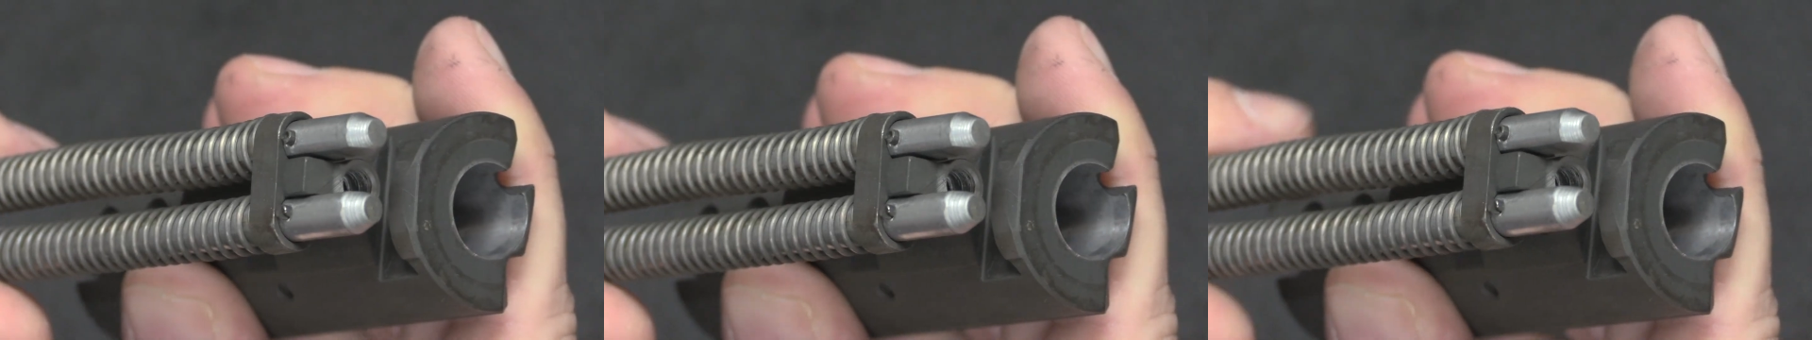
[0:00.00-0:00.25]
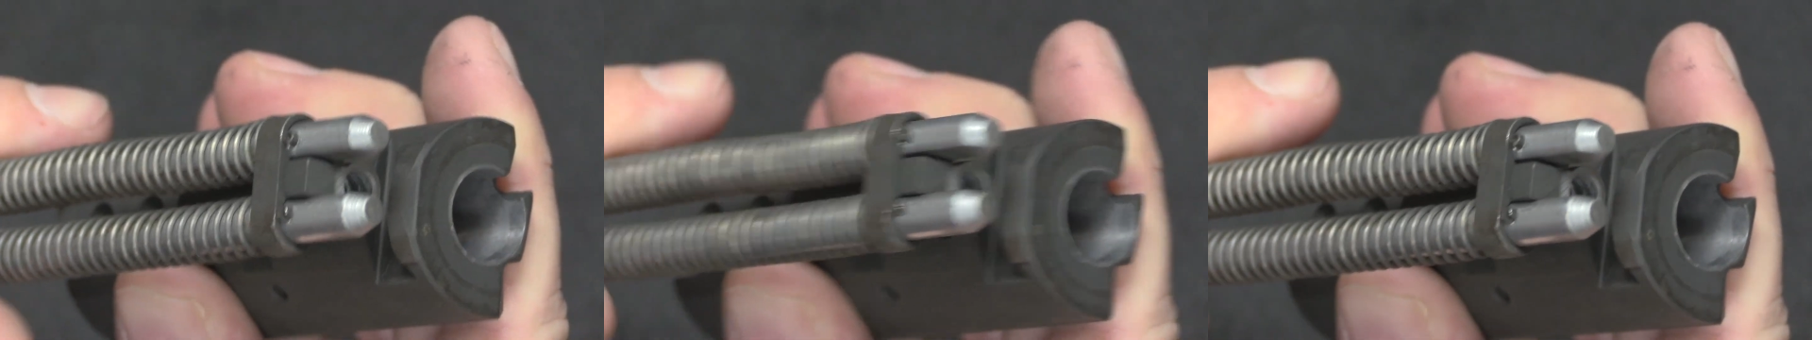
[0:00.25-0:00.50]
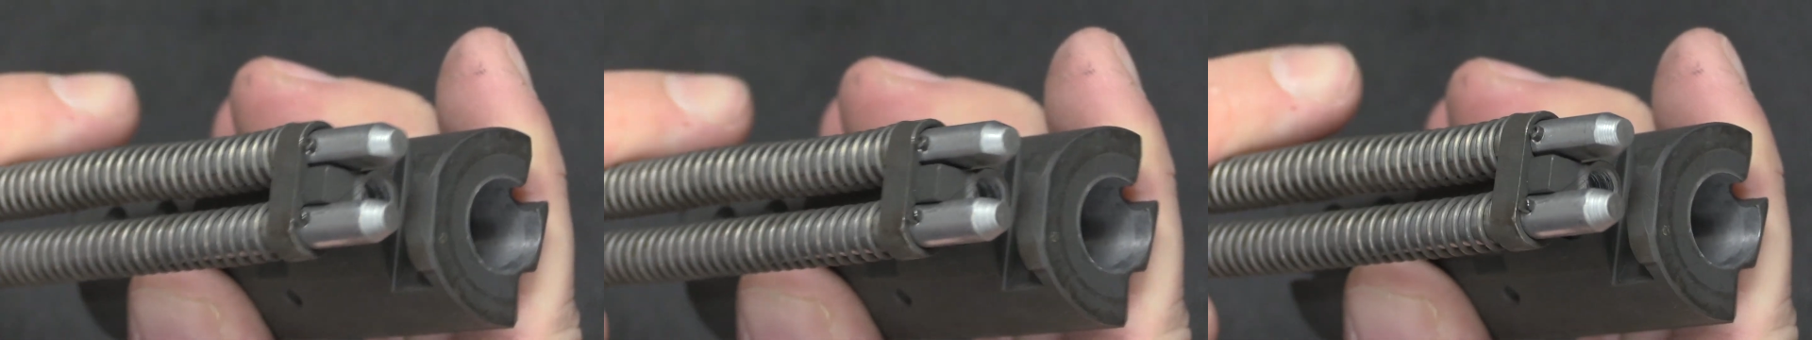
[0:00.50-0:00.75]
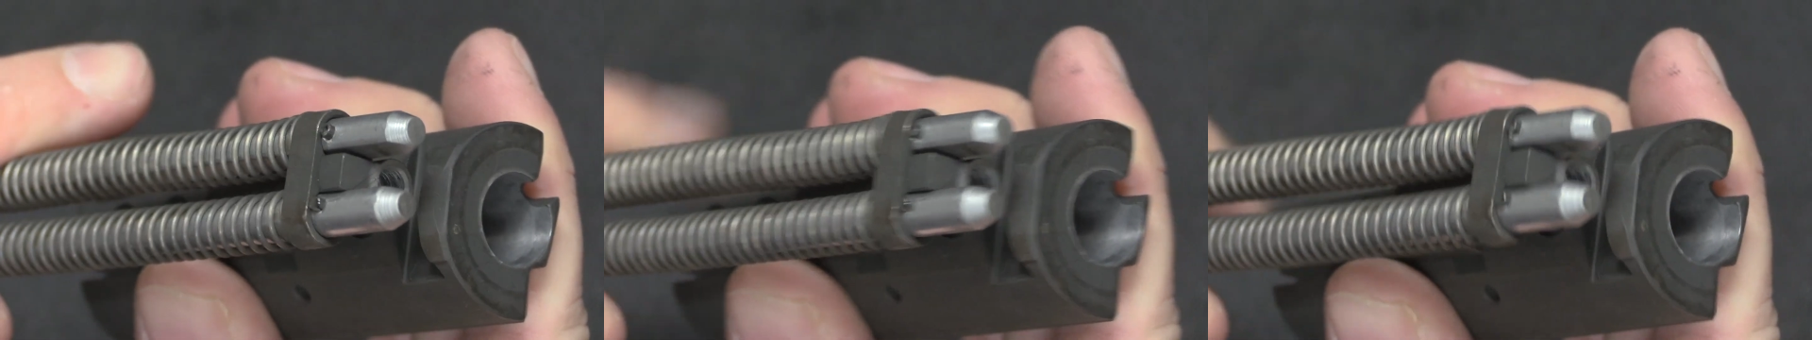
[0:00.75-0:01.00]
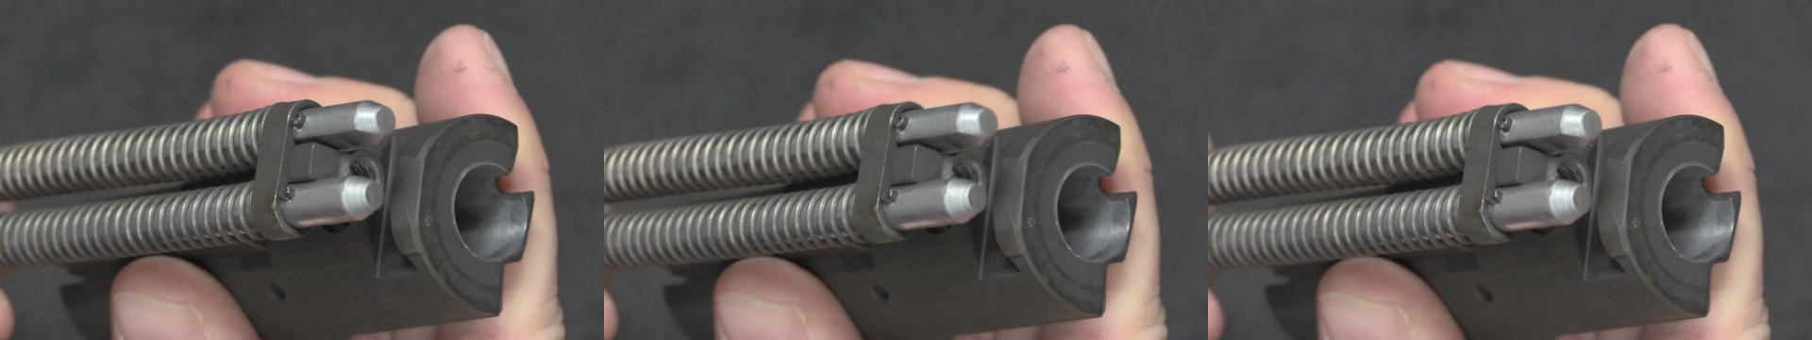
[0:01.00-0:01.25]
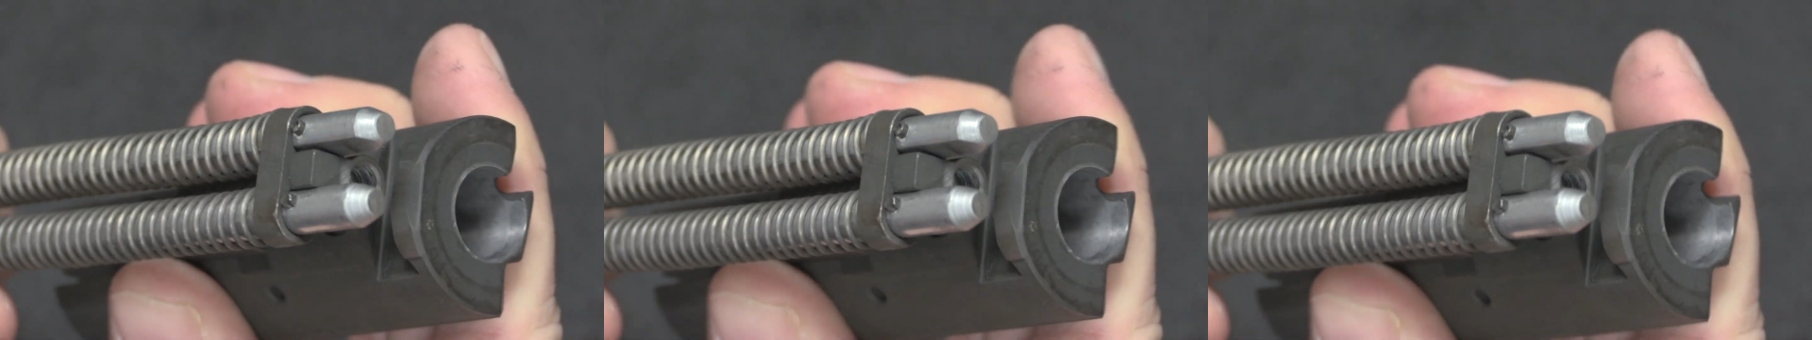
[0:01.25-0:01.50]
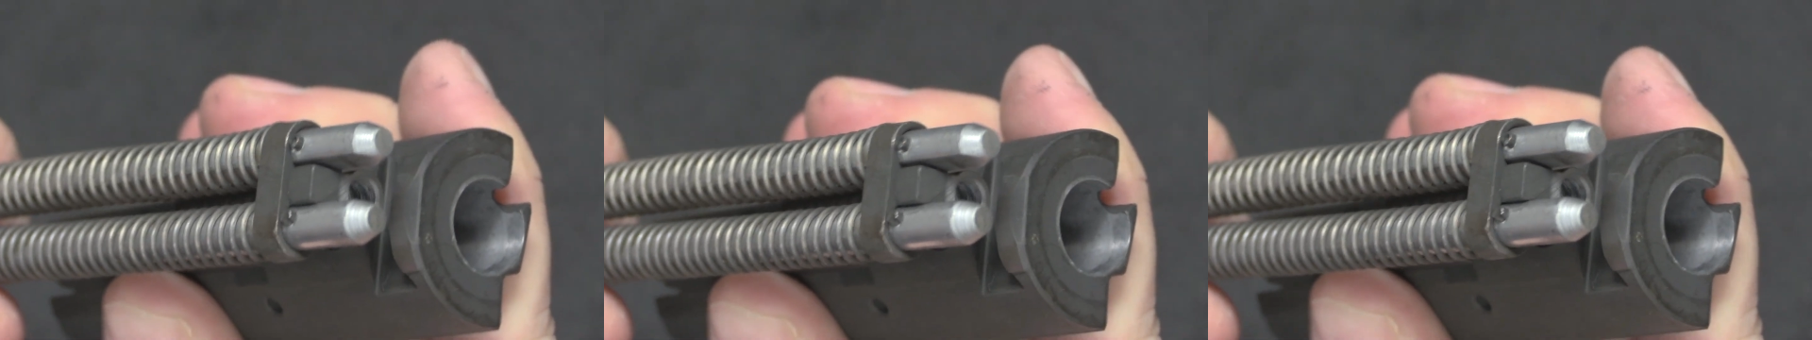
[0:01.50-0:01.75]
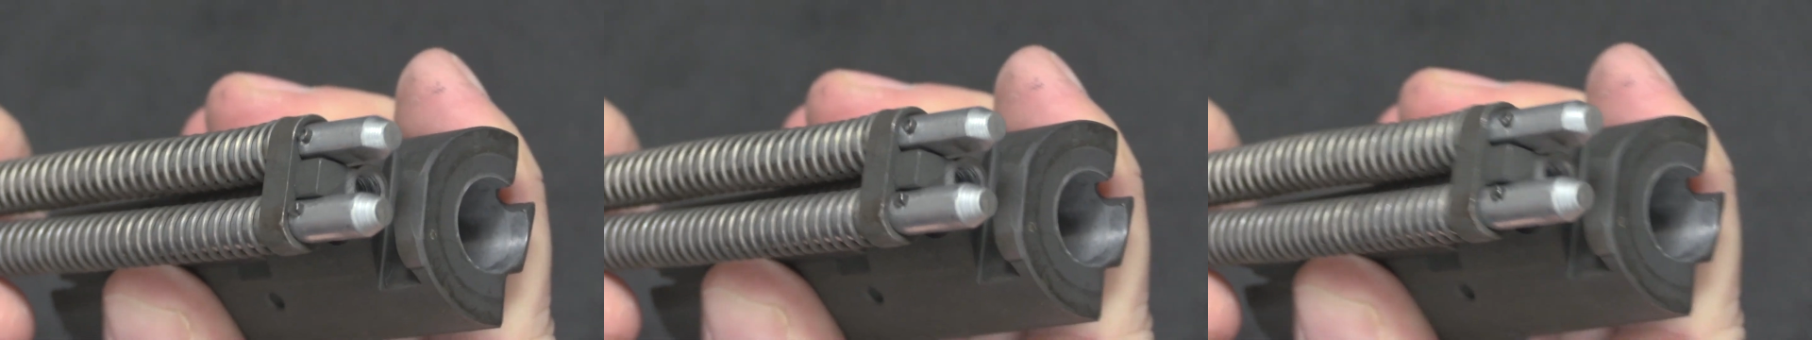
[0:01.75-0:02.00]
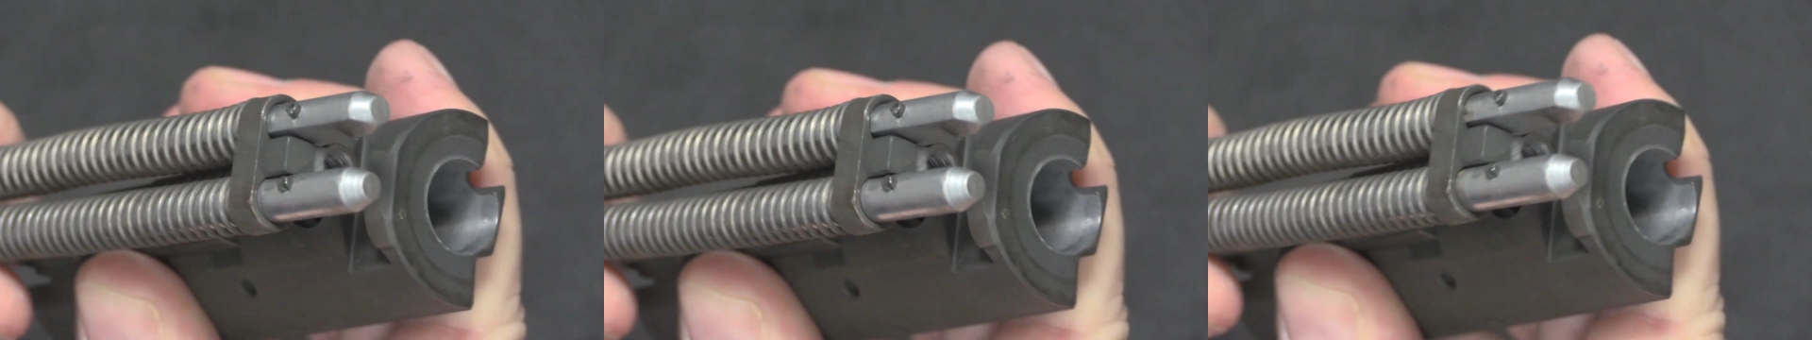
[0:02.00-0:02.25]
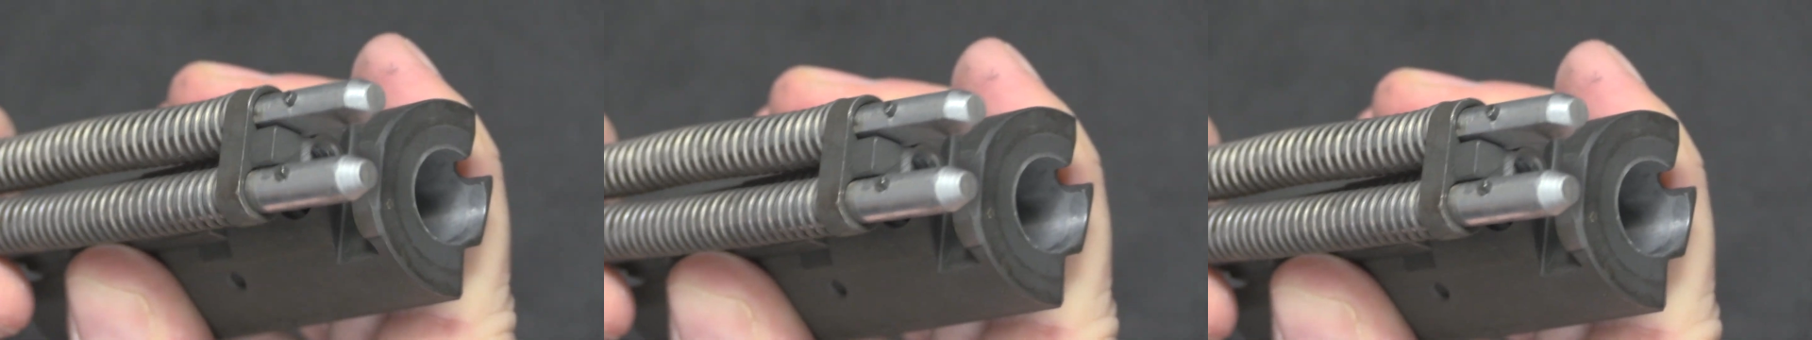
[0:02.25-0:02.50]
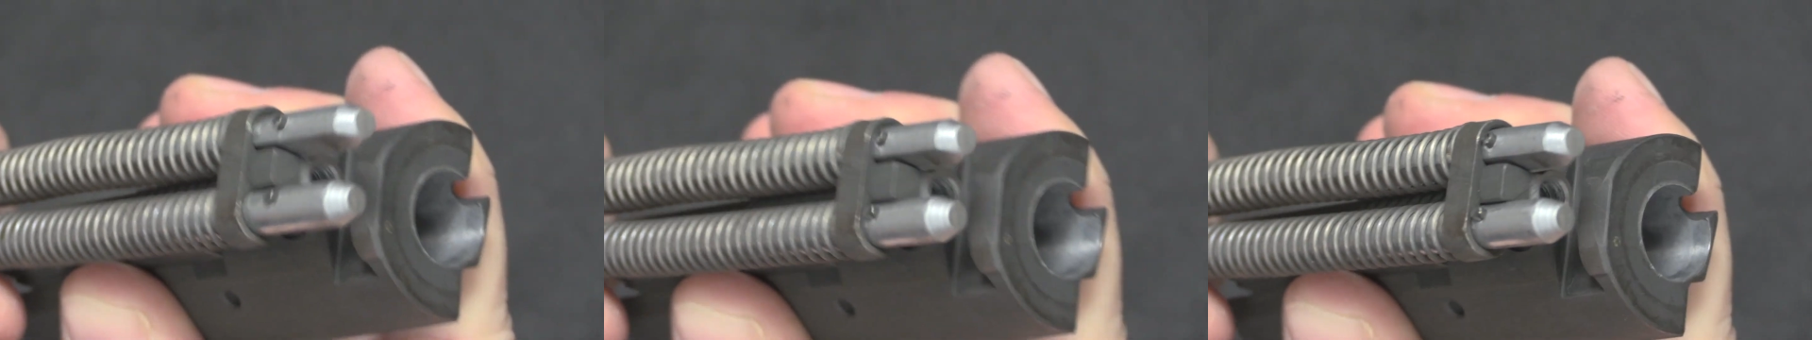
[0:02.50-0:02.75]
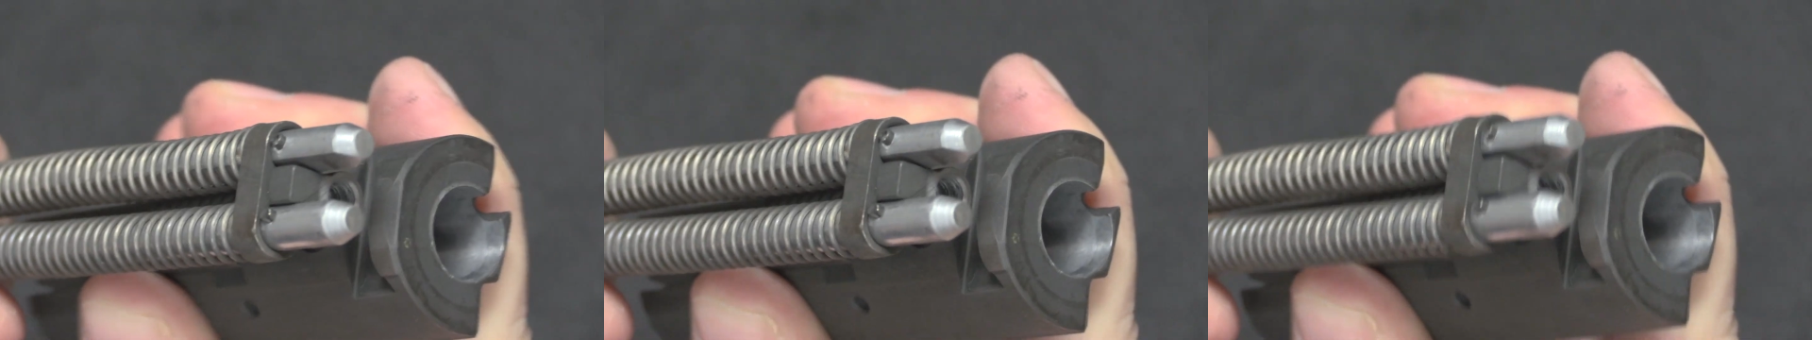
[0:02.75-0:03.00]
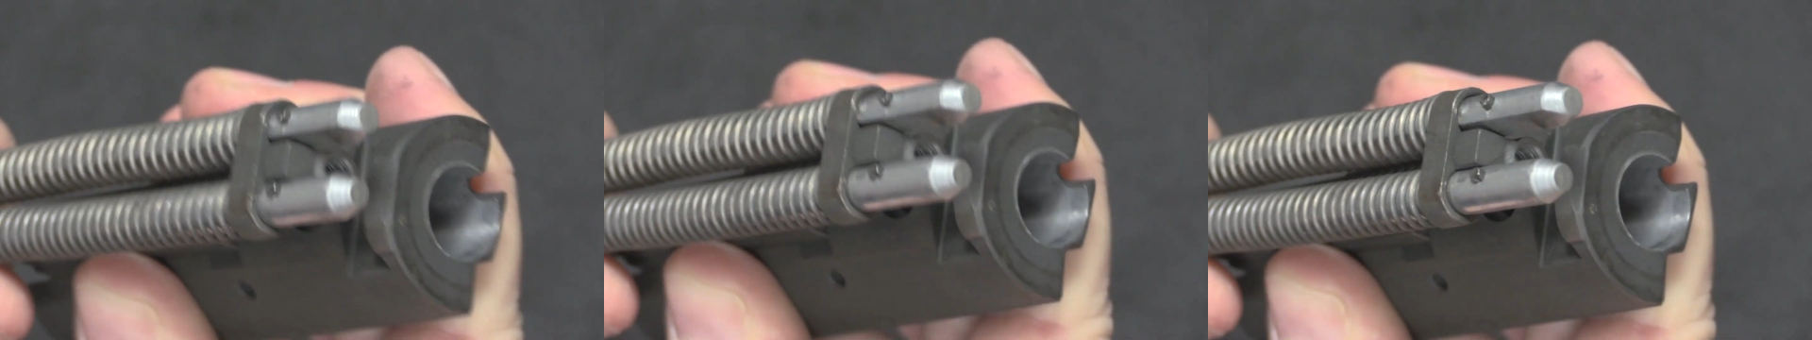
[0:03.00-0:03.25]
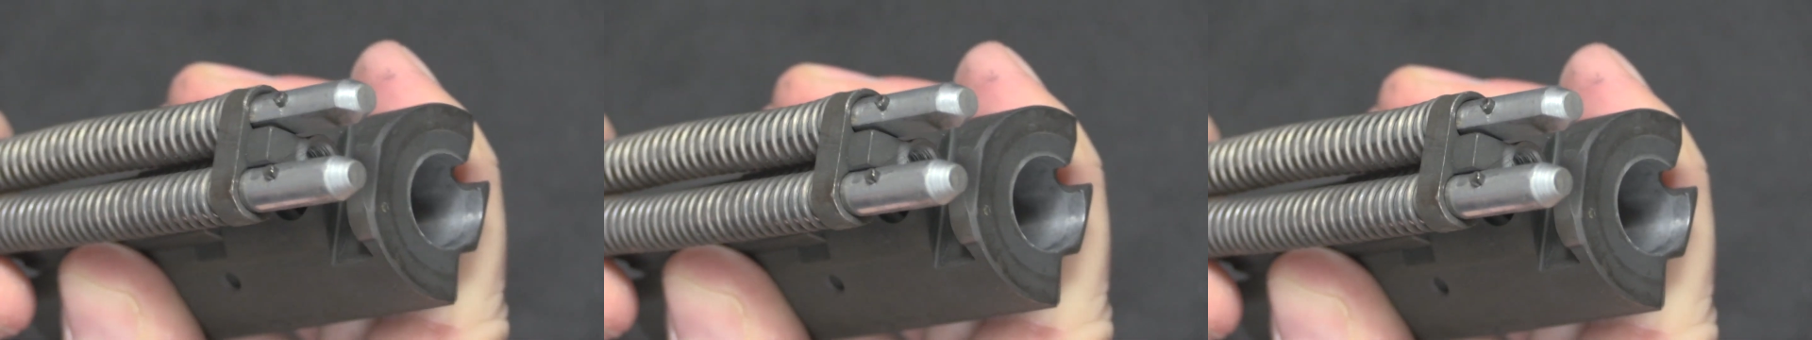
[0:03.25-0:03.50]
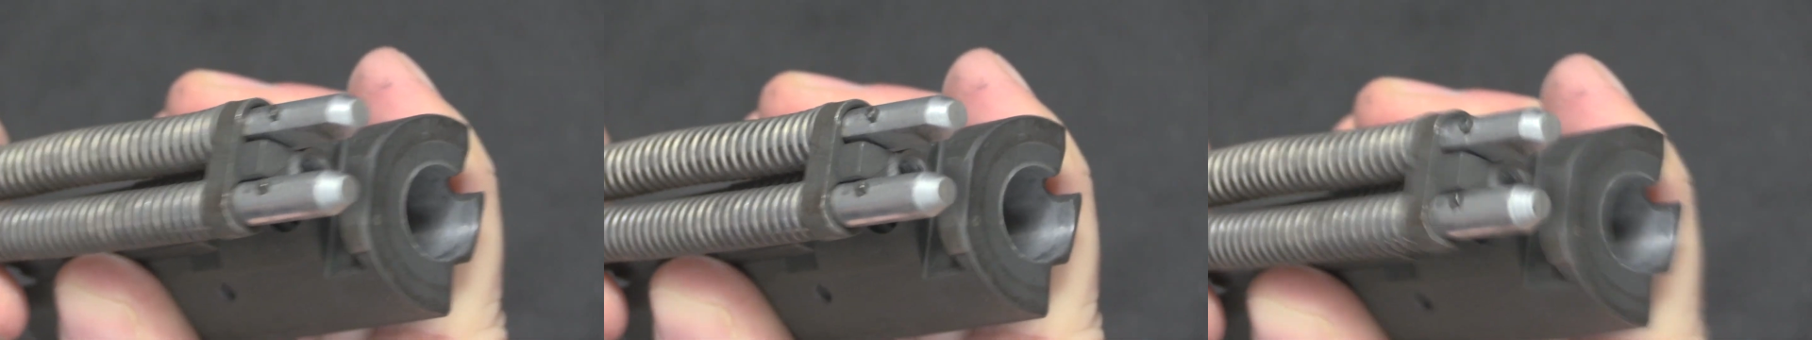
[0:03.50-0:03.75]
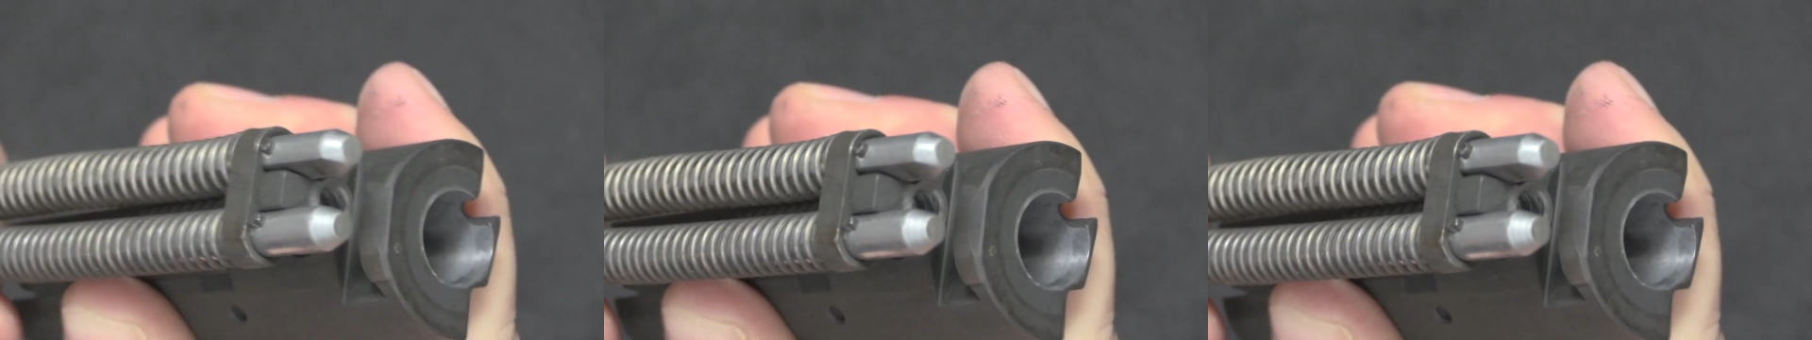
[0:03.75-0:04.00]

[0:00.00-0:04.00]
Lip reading: No face is visible, so there are no lips to read.